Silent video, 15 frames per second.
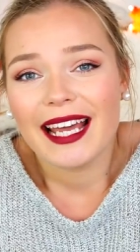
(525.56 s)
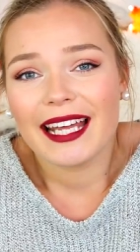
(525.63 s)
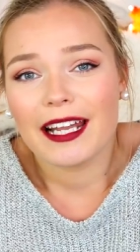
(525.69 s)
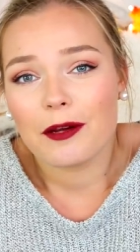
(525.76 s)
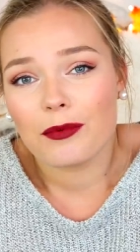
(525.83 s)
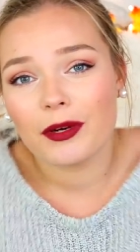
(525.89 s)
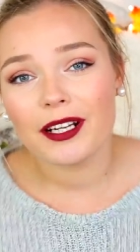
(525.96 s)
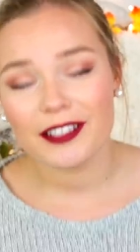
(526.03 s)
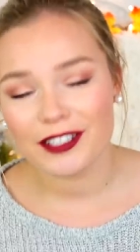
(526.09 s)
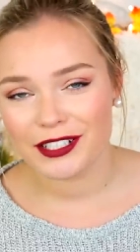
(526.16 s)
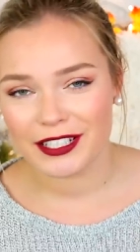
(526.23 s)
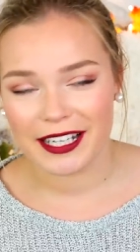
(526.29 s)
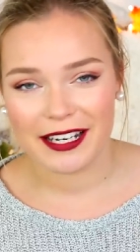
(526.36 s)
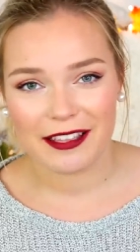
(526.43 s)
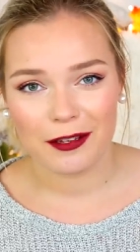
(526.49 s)
and I wanted to
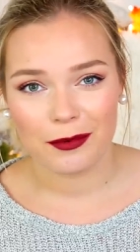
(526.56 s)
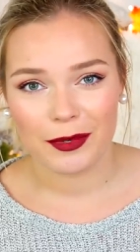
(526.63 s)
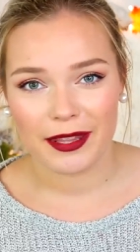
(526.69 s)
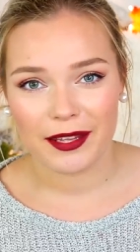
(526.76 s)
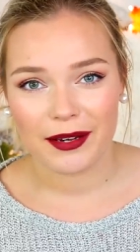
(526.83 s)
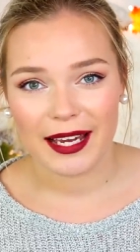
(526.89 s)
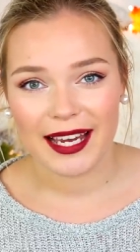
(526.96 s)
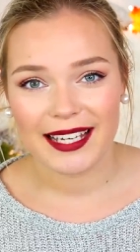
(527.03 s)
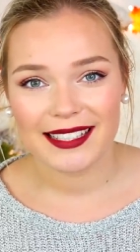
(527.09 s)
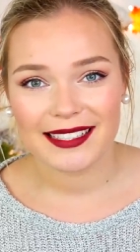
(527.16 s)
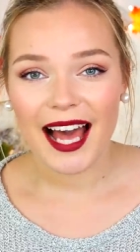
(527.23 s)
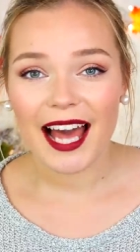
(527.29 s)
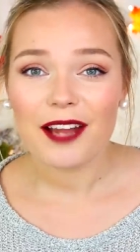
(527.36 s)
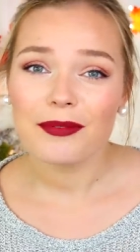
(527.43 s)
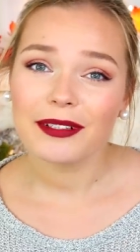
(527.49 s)
share them with you
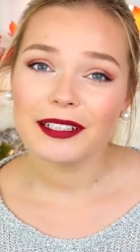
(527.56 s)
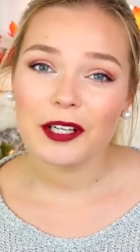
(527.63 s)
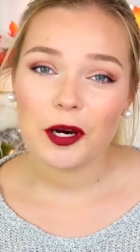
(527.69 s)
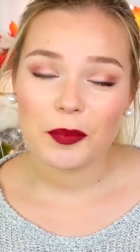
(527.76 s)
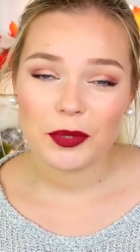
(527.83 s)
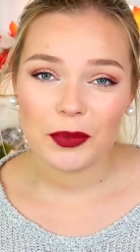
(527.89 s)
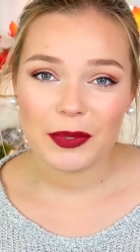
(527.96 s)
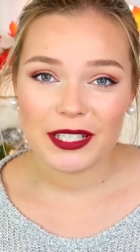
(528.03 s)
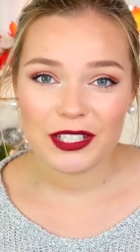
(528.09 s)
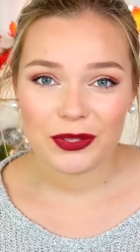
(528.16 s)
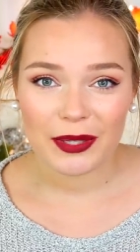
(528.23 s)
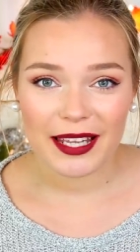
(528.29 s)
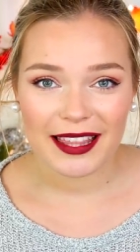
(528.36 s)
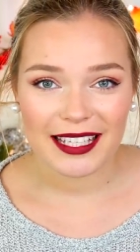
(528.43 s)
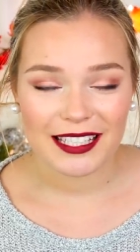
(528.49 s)
guys. I really hope you
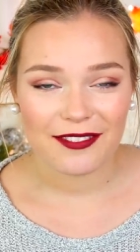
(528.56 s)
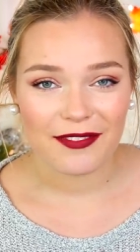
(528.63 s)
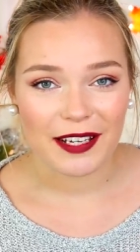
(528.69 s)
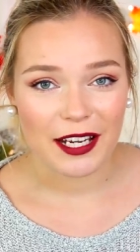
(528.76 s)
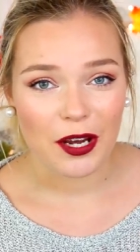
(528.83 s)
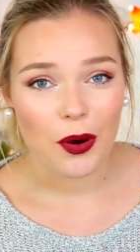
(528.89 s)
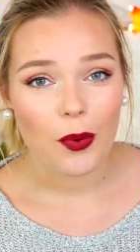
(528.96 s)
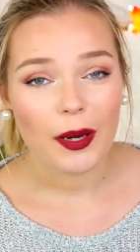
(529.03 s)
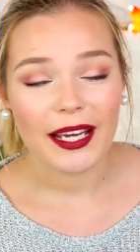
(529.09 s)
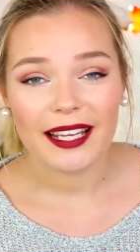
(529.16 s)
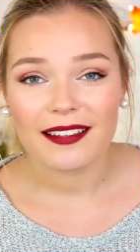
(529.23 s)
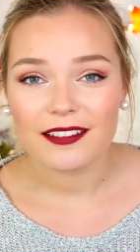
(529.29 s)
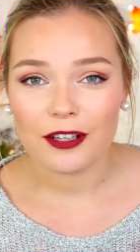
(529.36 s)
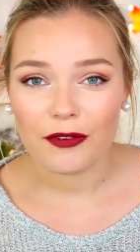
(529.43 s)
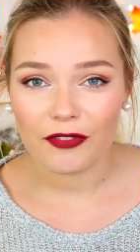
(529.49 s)
enjoyed this video
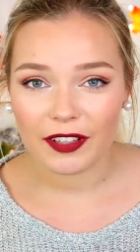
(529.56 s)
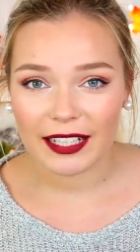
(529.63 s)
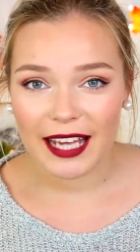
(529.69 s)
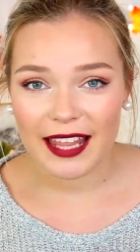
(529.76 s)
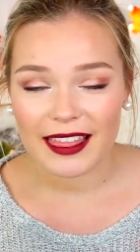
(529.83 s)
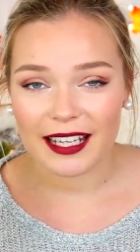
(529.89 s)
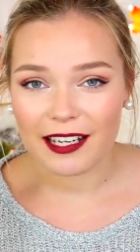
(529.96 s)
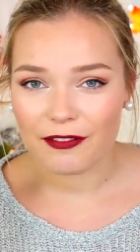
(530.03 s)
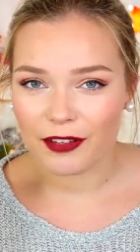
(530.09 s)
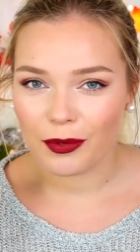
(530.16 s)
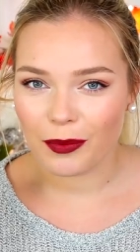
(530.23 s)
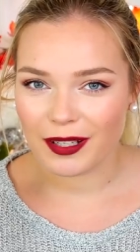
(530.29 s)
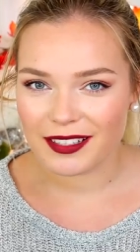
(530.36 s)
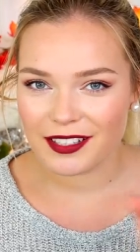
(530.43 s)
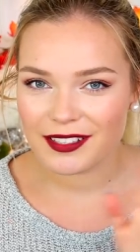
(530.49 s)
and don't forget that if you
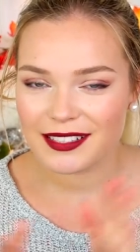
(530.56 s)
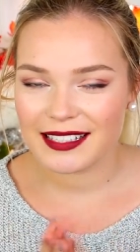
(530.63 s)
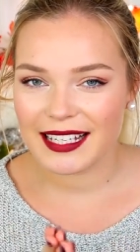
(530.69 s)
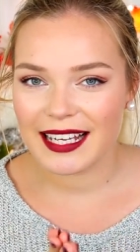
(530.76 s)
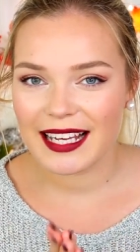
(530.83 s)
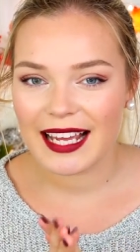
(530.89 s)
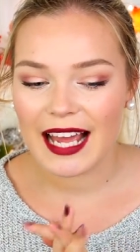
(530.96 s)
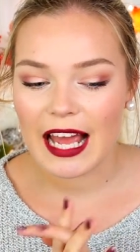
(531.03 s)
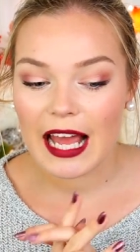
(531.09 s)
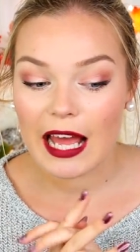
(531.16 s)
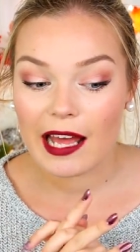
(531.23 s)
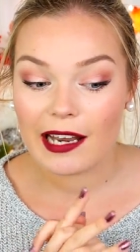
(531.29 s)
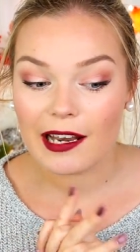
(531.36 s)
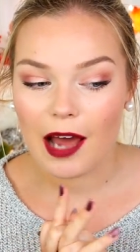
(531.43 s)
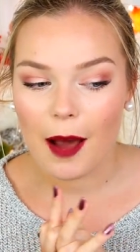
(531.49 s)
want to see
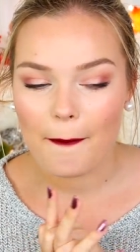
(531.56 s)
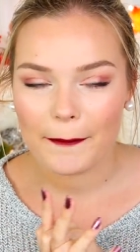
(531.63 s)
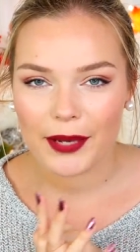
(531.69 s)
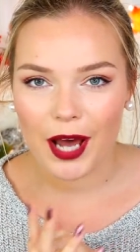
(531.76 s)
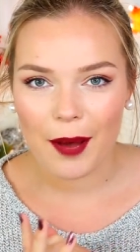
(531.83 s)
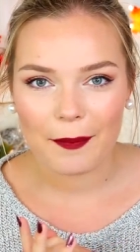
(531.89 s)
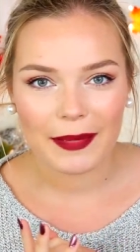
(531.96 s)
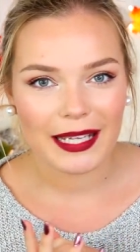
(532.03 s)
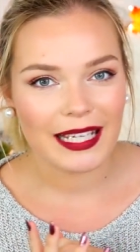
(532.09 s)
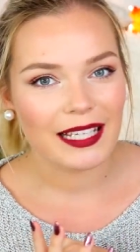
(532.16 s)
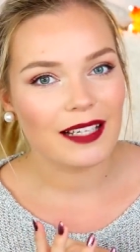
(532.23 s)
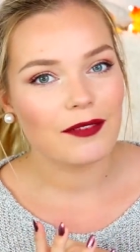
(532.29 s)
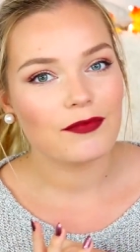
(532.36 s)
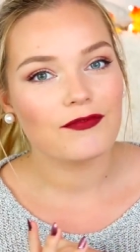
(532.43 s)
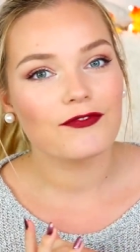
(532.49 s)
an
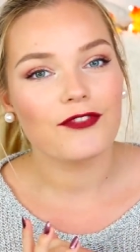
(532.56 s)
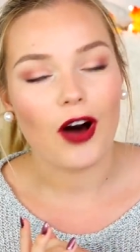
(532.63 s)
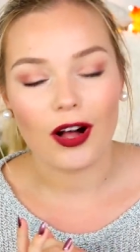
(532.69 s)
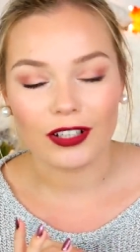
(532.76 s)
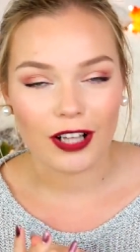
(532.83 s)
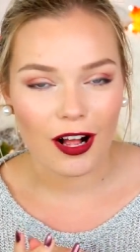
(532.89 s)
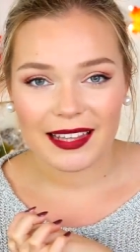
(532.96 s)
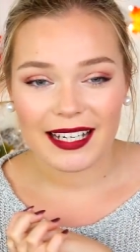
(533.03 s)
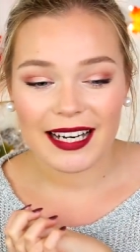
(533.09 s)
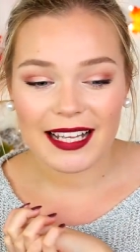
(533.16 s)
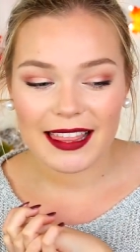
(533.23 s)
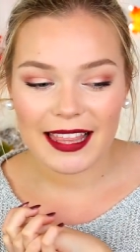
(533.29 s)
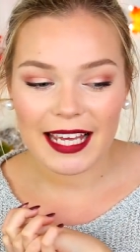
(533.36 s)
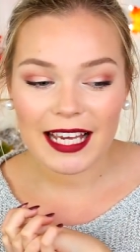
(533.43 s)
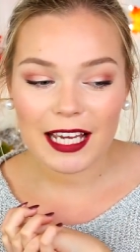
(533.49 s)
upcoming fall haul that I
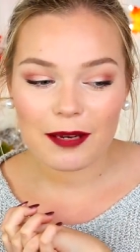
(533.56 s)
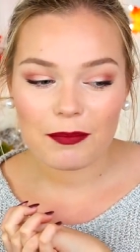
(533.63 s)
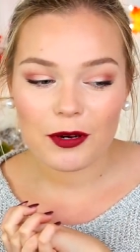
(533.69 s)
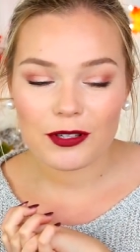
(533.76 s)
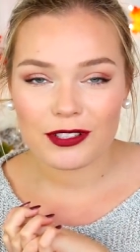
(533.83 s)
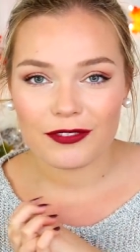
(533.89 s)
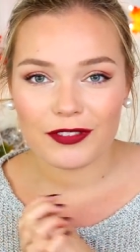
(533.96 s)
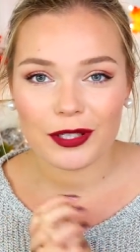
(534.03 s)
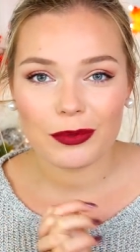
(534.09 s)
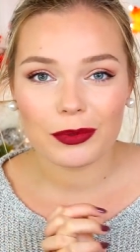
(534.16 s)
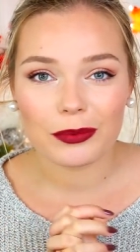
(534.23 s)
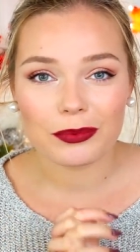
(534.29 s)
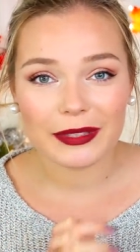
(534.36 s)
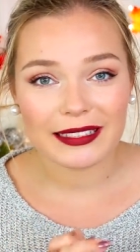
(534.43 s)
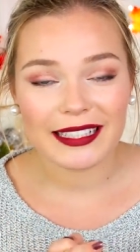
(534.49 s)
think most of you
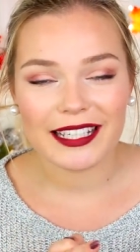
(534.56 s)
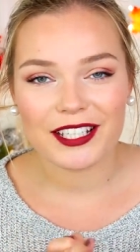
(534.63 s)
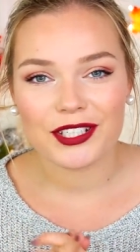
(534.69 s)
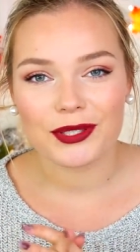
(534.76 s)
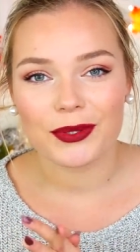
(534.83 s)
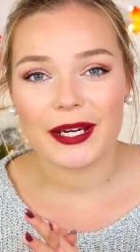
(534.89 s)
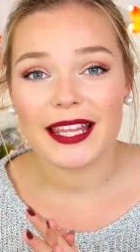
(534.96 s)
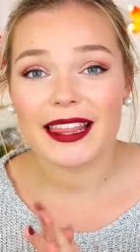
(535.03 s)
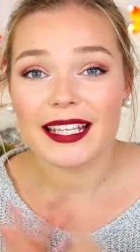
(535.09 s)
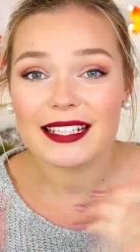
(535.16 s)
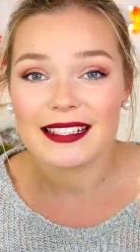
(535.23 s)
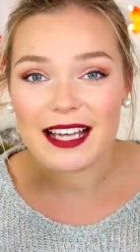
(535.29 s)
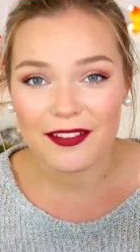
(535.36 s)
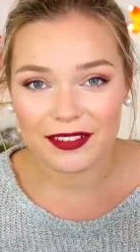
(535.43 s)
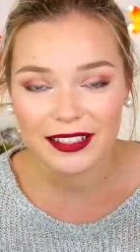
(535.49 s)
will really enjoy then
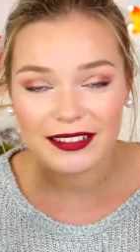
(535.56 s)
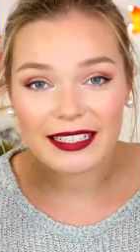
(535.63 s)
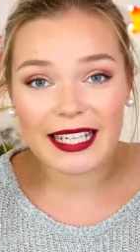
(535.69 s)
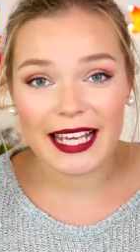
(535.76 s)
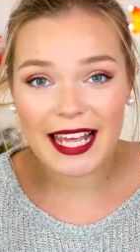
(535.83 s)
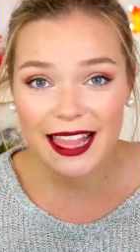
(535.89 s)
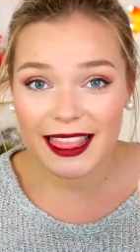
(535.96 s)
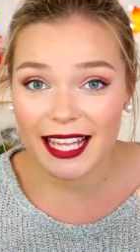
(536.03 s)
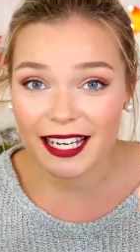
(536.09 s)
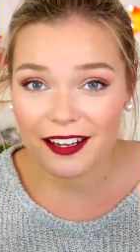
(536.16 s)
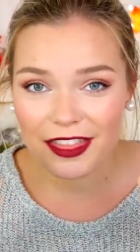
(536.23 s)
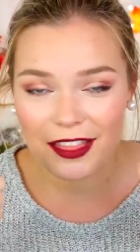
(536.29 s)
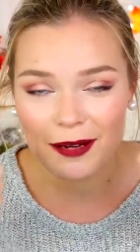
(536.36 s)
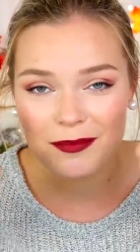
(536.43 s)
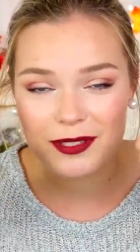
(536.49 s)
definitely hit hit that
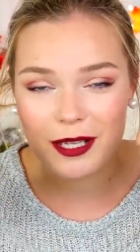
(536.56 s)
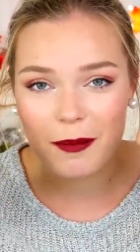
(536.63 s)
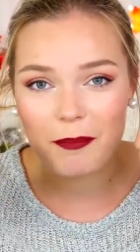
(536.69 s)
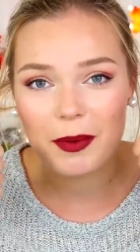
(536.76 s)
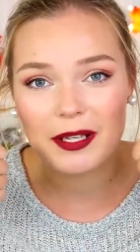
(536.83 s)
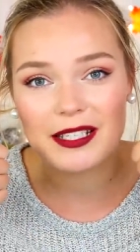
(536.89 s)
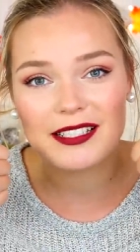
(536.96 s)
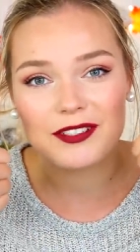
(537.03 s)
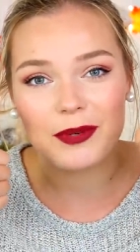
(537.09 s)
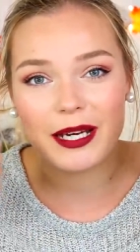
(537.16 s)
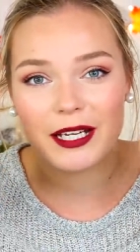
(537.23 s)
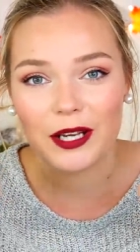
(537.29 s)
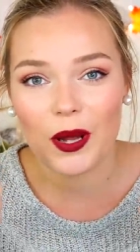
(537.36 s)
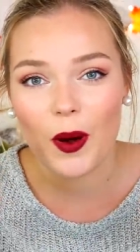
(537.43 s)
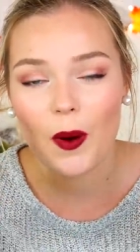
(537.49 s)
thumbs up button so I
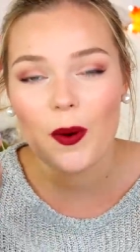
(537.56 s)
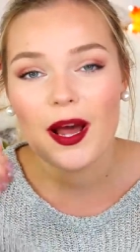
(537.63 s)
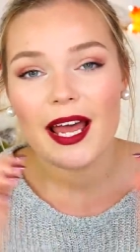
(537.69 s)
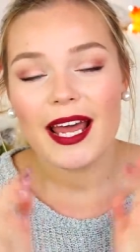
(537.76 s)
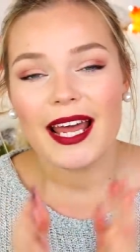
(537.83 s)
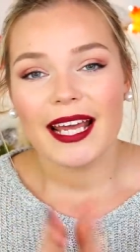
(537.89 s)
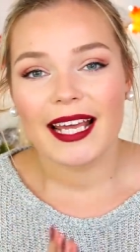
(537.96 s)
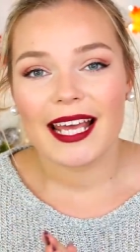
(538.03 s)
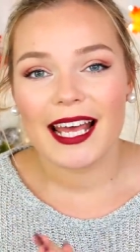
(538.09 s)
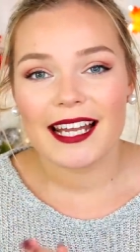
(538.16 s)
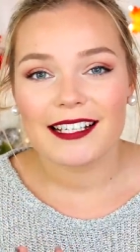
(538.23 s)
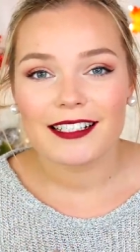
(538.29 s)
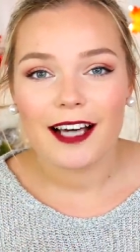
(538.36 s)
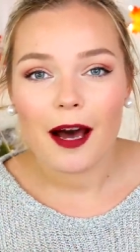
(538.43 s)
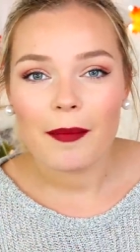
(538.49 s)
know
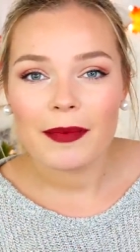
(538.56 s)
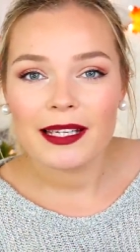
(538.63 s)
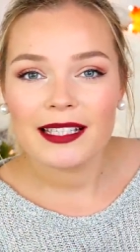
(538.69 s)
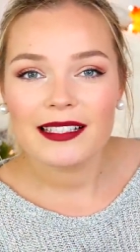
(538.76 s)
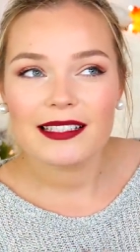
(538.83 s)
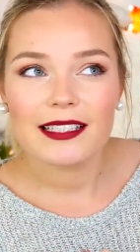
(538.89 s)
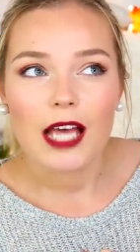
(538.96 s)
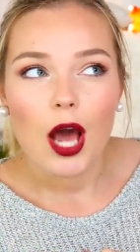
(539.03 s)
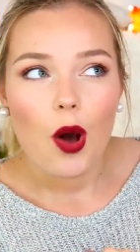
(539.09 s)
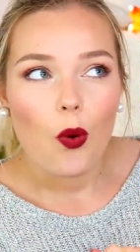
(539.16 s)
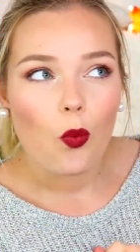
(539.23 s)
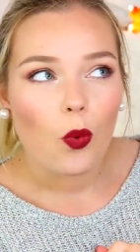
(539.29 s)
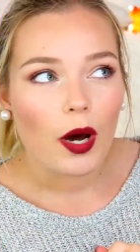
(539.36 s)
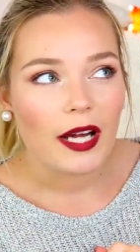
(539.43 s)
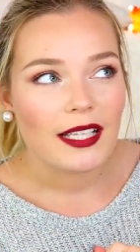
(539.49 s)
and comment
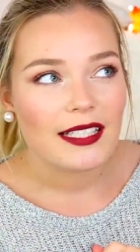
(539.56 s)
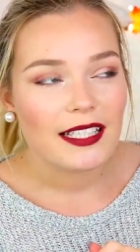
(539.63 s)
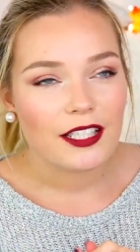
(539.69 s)
what